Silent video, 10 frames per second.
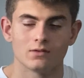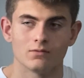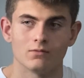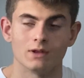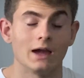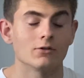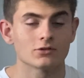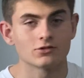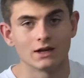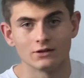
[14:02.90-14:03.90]
when I
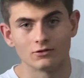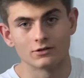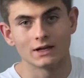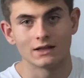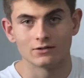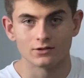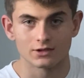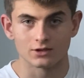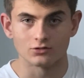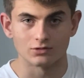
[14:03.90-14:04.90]
was trying to learn how to
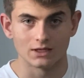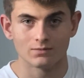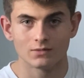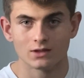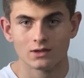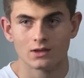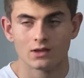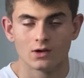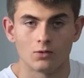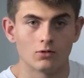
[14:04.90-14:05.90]
lucid dream.
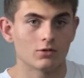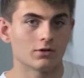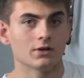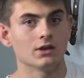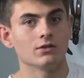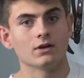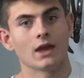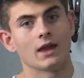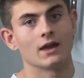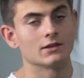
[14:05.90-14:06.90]
Or you
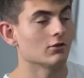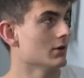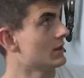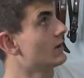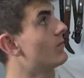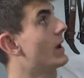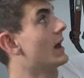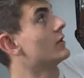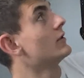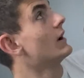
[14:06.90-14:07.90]
can click on the
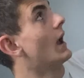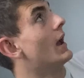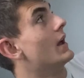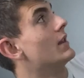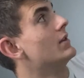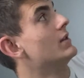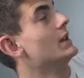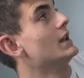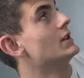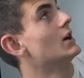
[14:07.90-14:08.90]
banner in
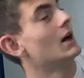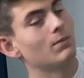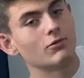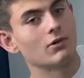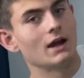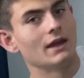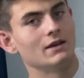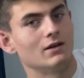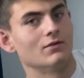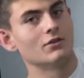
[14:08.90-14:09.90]
the top
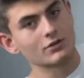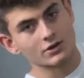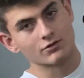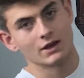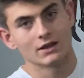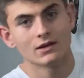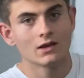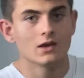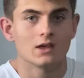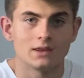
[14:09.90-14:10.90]
right of your screen.
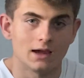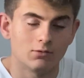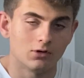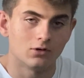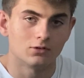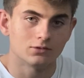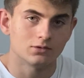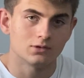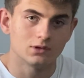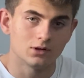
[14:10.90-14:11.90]
That will
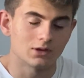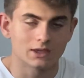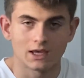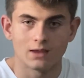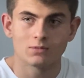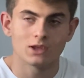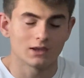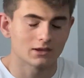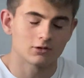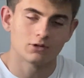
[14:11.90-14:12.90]
do the same
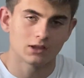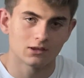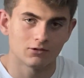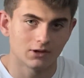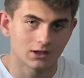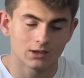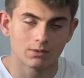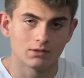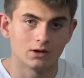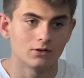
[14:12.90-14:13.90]
thing as clicking the links
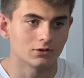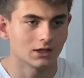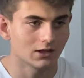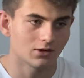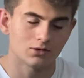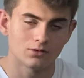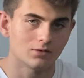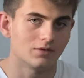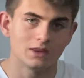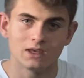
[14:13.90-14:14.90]
below. It will take you to
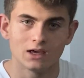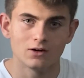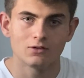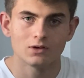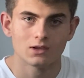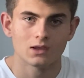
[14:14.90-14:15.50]
a video